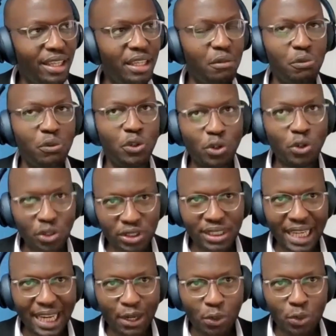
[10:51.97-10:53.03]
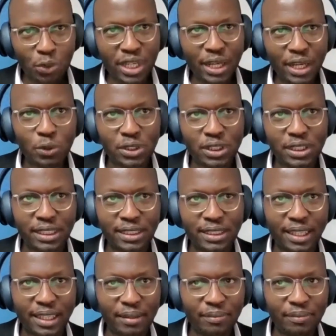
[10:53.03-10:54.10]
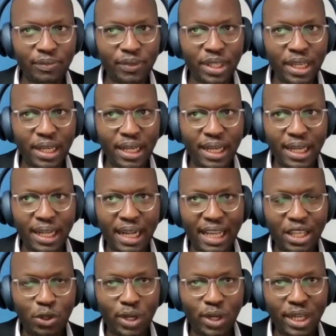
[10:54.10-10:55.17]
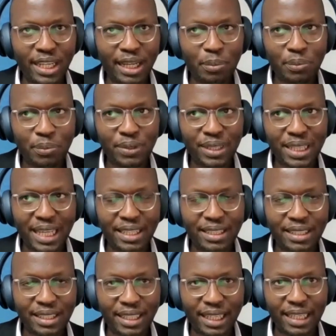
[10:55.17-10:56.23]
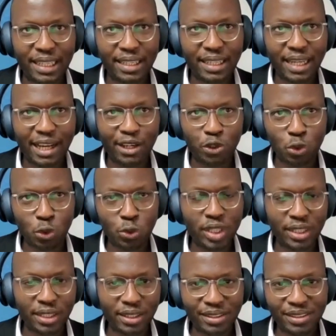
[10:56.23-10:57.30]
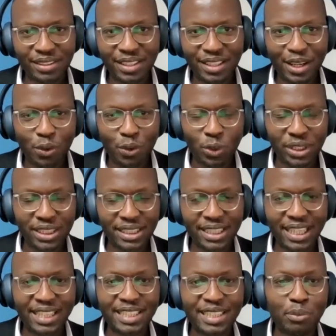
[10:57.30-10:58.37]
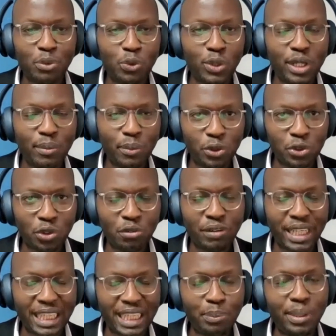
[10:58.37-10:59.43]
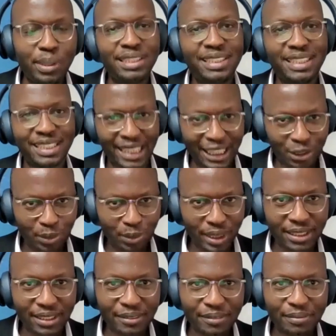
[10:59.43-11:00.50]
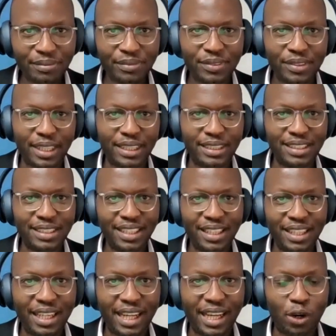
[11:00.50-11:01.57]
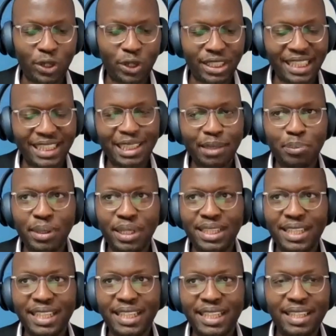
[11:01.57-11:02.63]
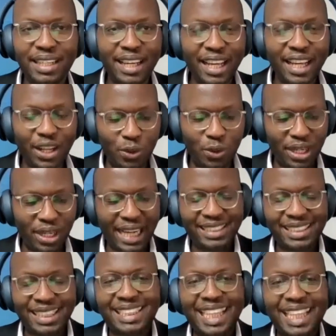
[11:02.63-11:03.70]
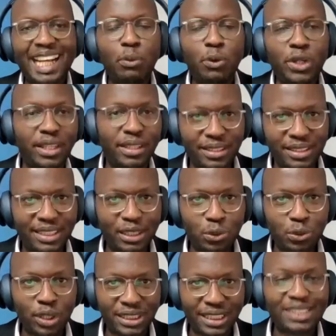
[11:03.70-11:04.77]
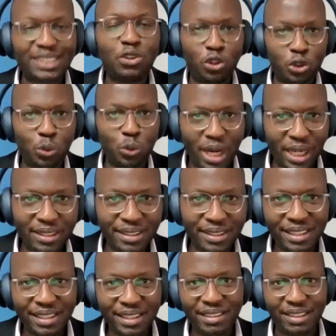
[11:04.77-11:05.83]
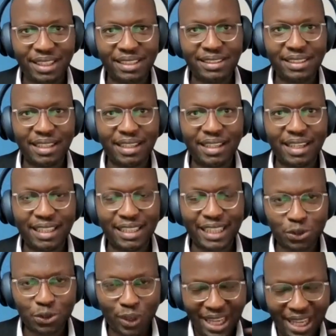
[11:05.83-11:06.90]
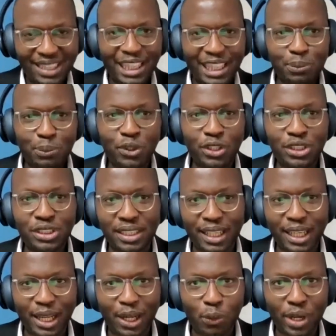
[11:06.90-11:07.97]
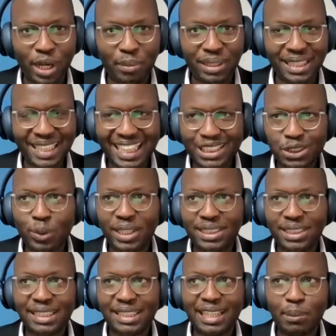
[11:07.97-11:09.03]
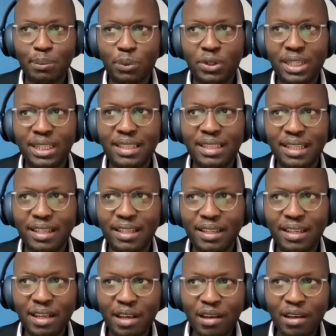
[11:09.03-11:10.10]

if you're not a good negotiator, uh, and you end up then getting a raw deal, what it ends up doing most often, it builds resentment, right? right? Uh, or it ends up building, you know, uh, unsustainable deals that will just mm-hmm. not work, right? Uh, and, so I like that point uh, quite a bit, and that's why it's such an important thing